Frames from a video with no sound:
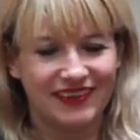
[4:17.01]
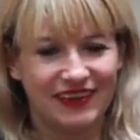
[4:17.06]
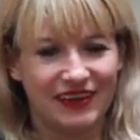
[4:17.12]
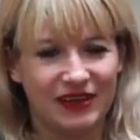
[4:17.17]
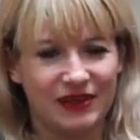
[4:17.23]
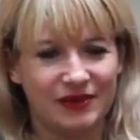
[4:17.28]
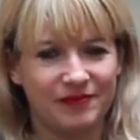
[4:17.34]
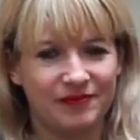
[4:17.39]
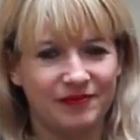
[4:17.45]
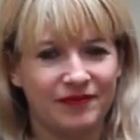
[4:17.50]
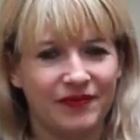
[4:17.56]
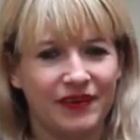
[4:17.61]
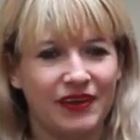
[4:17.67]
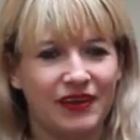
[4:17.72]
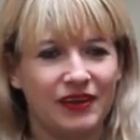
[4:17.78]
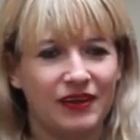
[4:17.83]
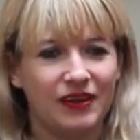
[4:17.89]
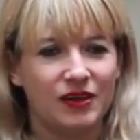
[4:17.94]

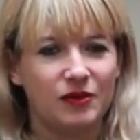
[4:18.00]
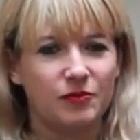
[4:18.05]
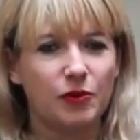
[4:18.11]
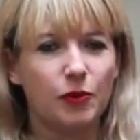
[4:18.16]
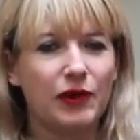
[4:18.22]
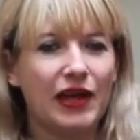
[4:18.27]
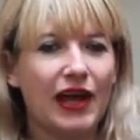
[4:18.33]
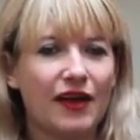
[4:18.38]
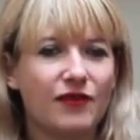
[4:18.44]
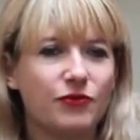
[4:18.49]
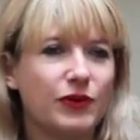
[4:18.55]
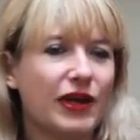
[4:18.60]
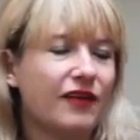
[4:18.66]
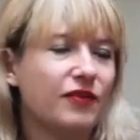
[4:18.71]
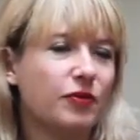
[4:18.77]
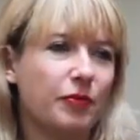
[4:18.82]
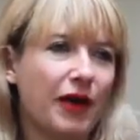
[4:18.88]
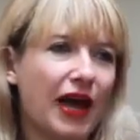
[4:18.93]
But we have
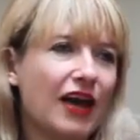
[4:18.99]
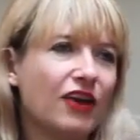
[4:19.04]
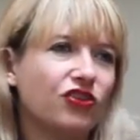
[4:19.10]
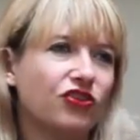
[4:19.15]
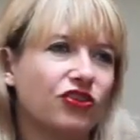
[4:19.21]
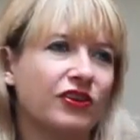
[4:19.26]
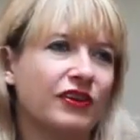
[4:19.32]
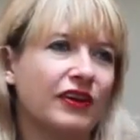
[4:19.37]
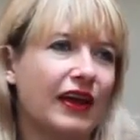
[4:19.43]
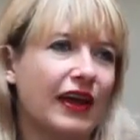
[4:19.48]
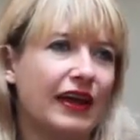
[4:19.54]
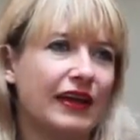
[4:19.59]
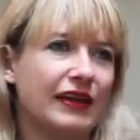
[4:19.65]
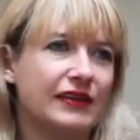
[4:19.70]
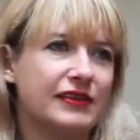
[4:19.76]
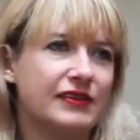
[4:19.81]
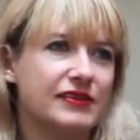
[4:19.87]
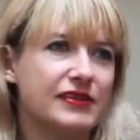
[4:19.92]
a passion
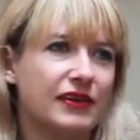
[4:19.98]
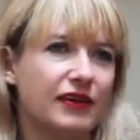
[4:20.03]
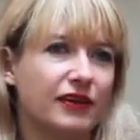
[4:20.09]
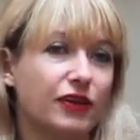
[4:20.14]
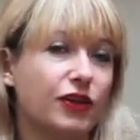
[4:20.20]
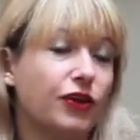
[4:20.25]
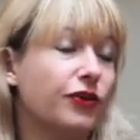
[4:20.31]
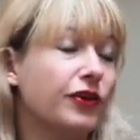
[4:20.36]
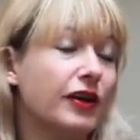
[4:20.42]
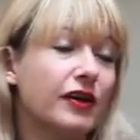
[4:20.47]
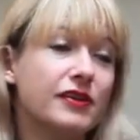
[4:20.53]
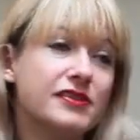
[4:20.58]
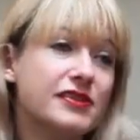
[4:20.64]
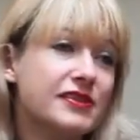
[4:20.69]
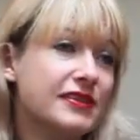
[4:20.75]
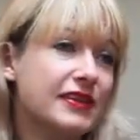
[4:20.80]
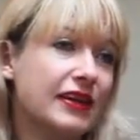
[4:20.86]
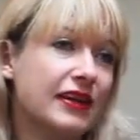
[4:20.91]
and a
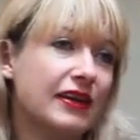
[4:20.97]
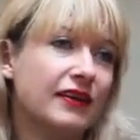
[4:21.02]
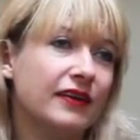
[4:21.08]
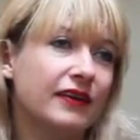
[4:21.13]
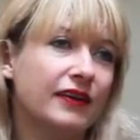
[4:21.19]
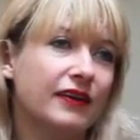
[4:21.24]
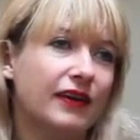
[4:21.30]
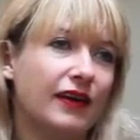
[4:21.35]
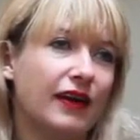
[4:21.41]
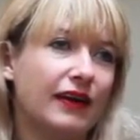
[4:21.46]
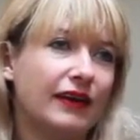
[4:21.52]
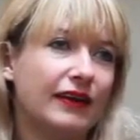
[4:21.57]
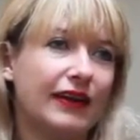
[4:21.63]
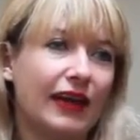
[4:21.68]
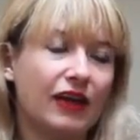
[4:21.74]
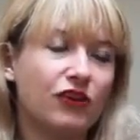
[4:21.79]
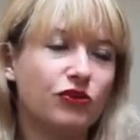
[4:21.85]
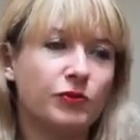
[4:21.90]
curiosity and
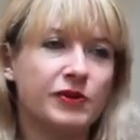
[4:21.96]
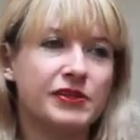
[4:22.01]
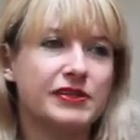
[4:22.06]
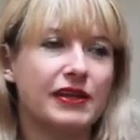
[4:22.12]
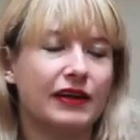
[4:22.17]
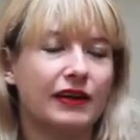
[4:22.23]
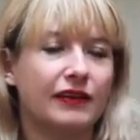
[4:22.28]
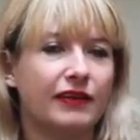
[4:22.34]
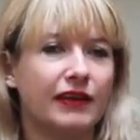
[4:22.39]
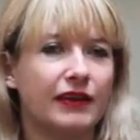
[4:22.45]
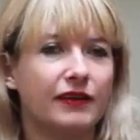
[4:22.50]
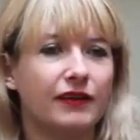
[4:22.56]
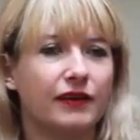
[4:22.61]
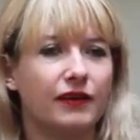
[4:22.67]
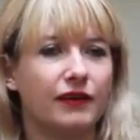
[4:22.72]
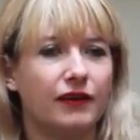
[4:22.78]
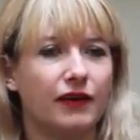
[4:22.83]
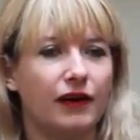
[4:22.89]
engagement, and I think
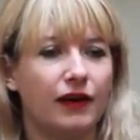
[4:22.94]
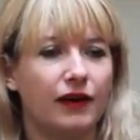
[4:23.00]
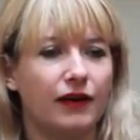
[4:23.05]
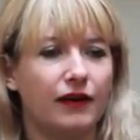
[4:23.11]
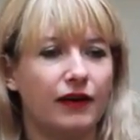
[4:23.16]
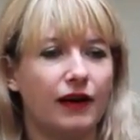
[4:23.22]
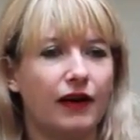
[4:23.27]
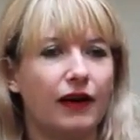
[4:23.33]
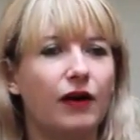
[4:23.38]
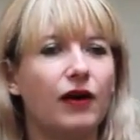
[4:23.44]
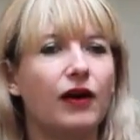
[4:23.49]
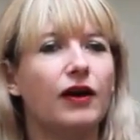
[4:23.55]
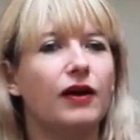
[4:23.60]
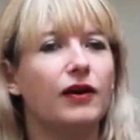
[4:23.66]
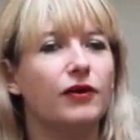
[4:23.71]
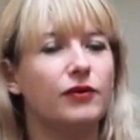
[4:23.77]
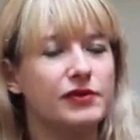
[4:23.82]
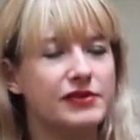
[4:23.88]

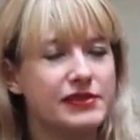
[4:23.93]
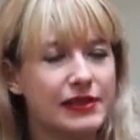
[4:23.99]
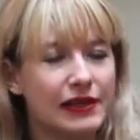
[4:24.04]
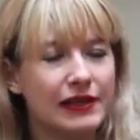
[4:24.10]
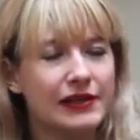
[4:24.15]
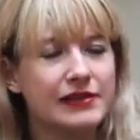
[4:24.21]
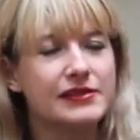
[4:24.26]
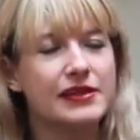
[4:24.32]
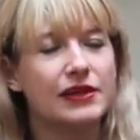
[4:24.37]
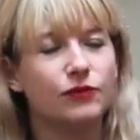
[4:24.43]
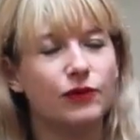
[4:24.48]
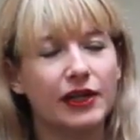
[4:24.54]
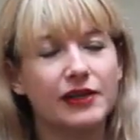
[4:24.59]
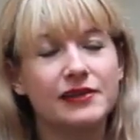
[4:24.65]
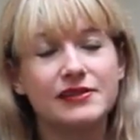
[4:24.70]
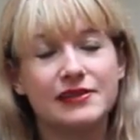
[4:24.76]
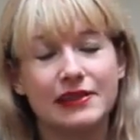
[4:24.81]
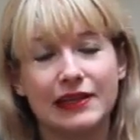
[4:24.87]
a resilience and
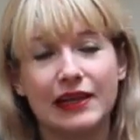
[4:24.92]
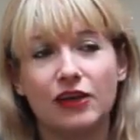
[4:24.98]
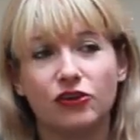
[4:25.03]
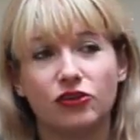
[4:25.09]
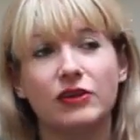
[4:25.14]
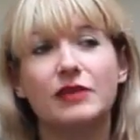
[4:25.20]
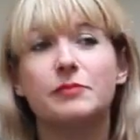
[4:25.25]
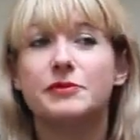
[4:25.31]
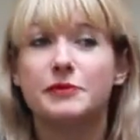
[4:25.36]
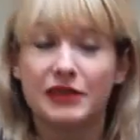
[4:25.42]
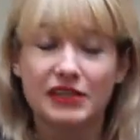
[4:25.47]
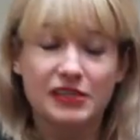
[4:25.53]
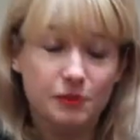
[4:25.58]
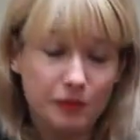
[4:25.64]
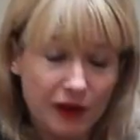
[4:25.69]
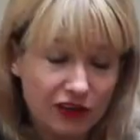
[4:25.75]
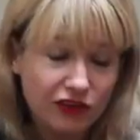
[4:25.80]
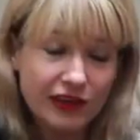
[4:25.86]
reconciliation,
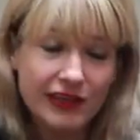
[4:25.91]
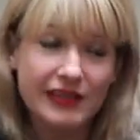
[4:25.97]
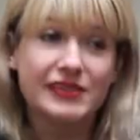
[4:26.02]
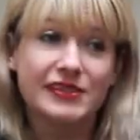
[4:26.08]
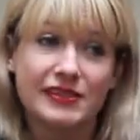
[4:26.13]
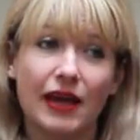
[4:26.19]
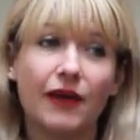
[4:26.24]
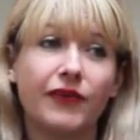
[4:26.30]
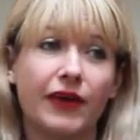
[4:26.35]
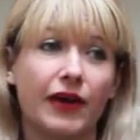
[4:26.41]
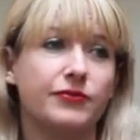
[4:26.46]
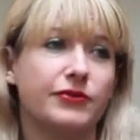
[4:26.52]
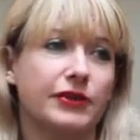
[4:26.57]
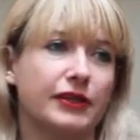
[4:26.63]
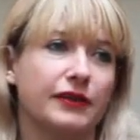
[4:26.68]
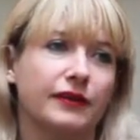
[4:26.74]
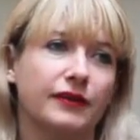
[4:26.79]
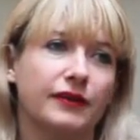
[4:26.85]
especially in South
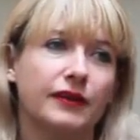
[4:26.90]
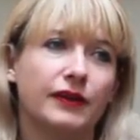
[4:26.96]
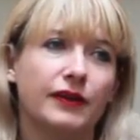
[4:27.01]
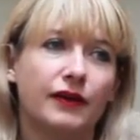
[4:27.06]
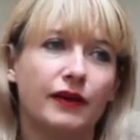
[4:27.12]
Africa.